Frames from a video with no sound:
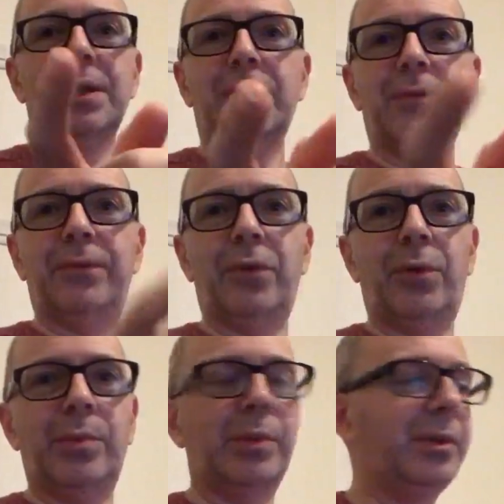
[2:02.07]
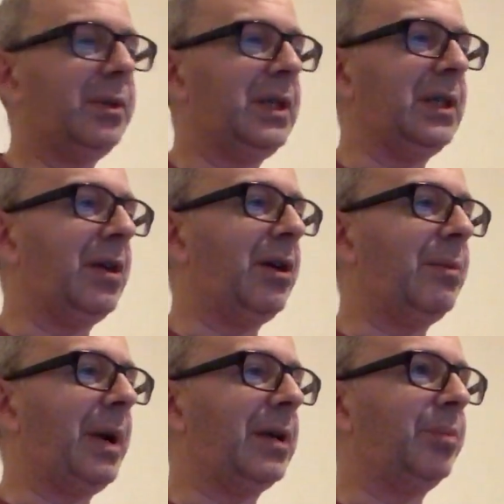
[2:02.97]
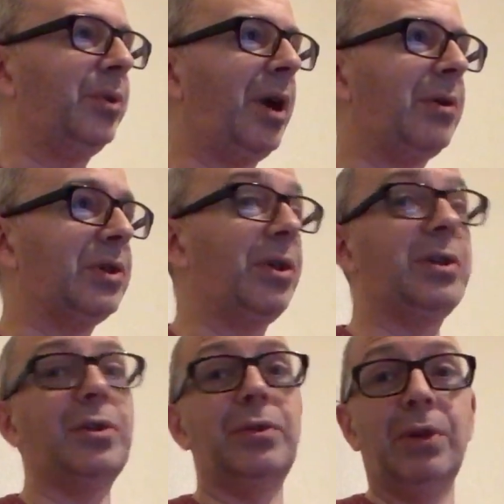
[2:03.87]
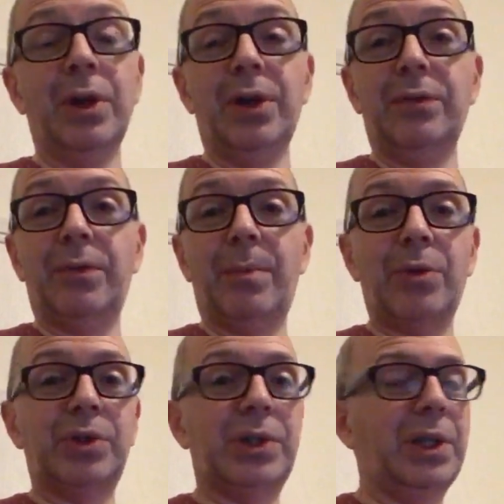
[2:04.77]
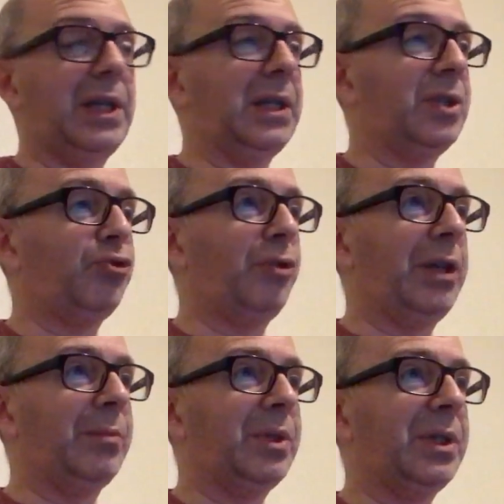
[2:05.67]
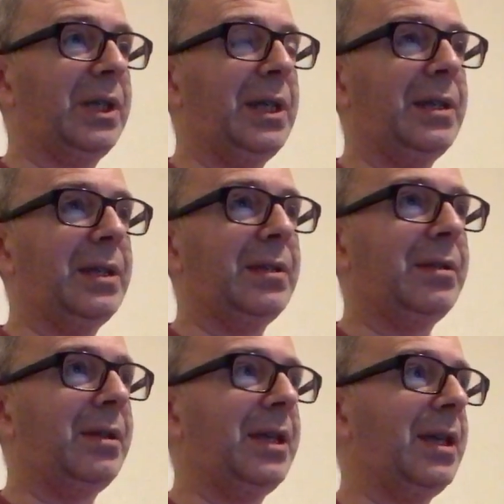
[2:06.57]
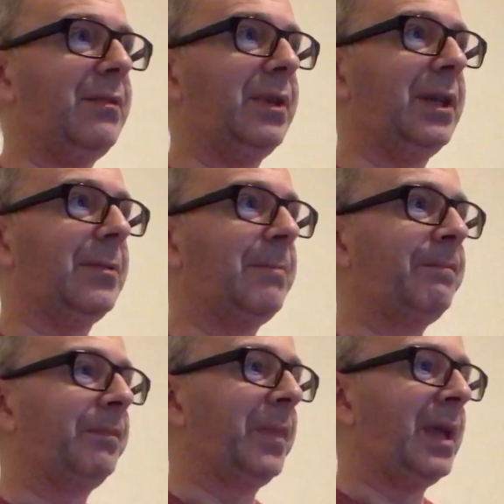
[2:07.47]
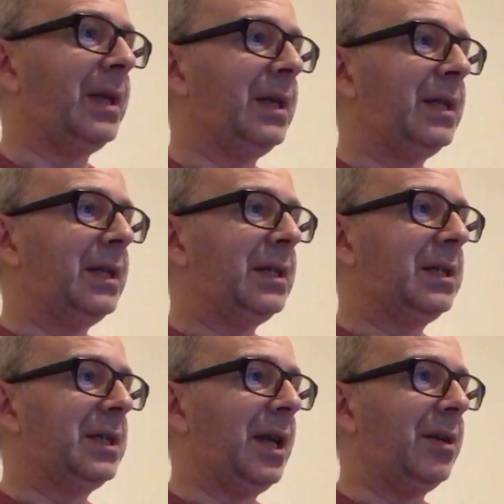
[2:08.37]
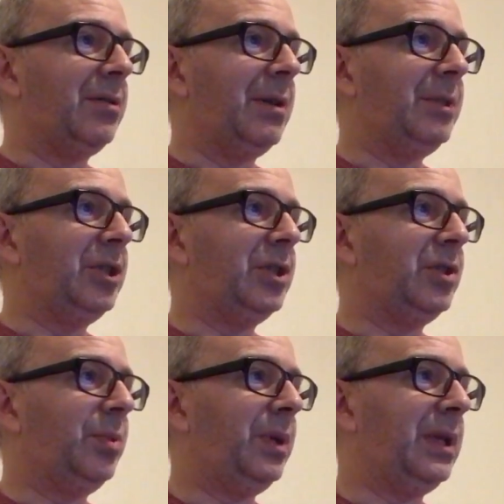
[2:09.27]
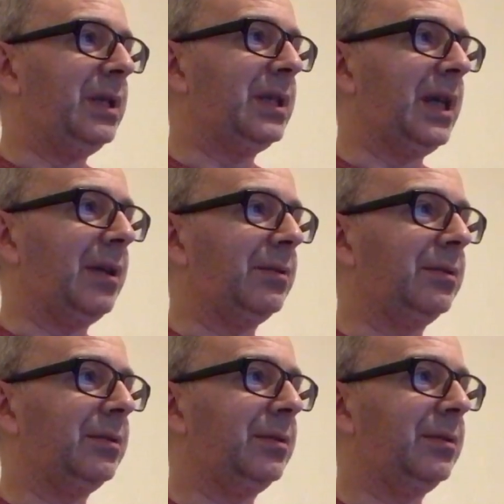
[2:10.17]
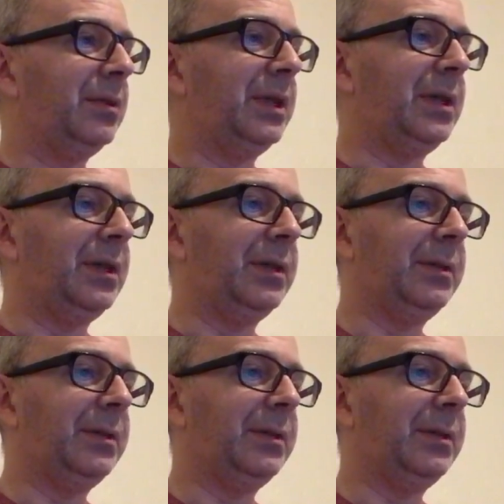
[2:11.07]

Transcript: from the iPad Pro, as I do for most of these streams in the evening. So let me just tweet this out. Leica.